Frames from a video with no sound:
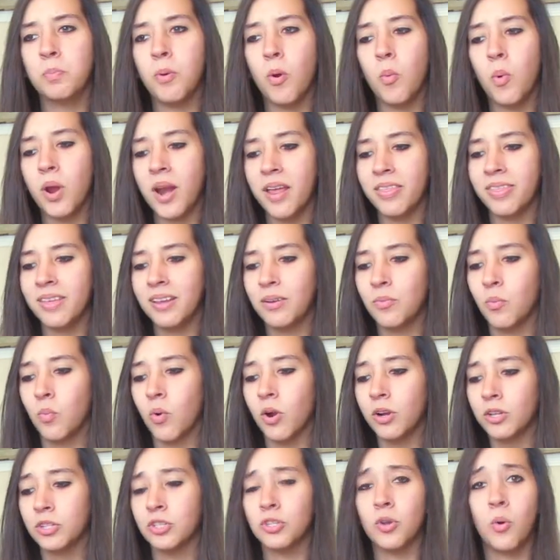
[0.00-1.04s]
But what I think
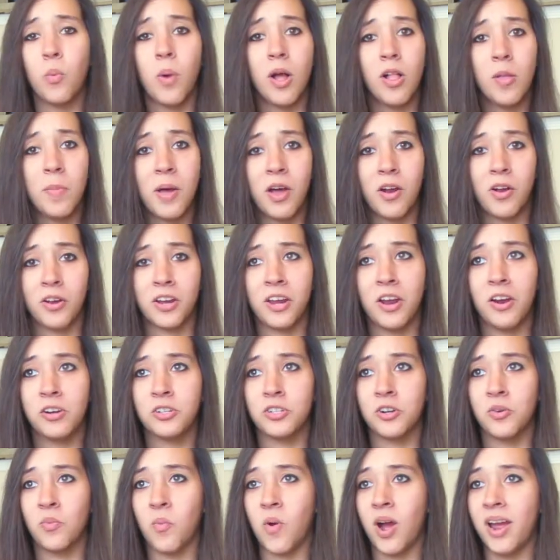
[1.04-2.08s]
works so well about her
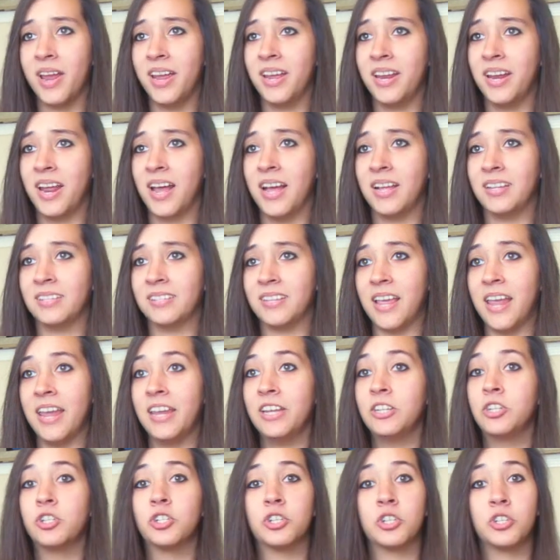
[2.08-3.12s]
character and why it has
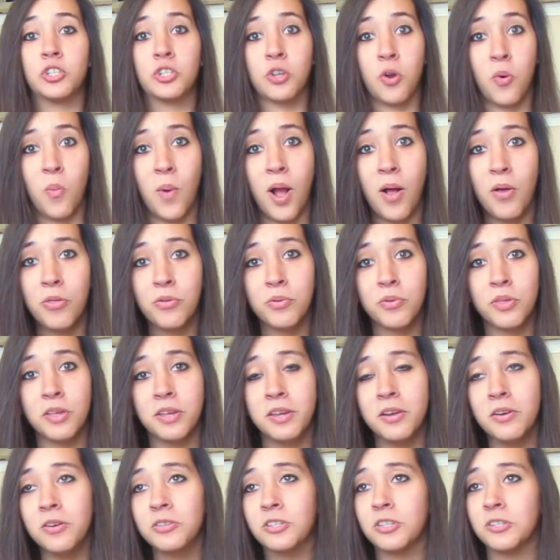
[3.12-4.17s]
aged so well through the
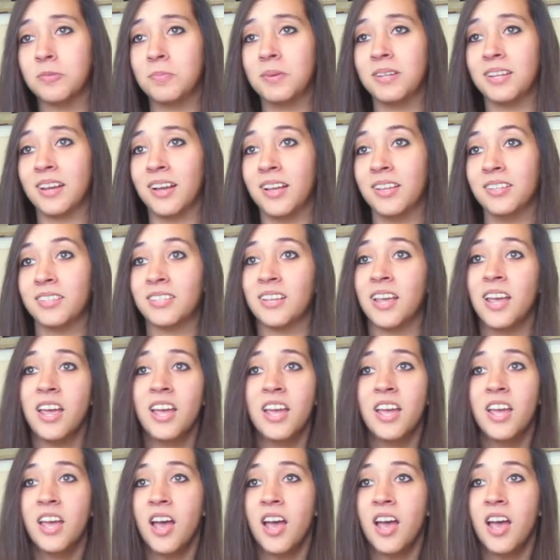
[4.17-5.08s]
years is because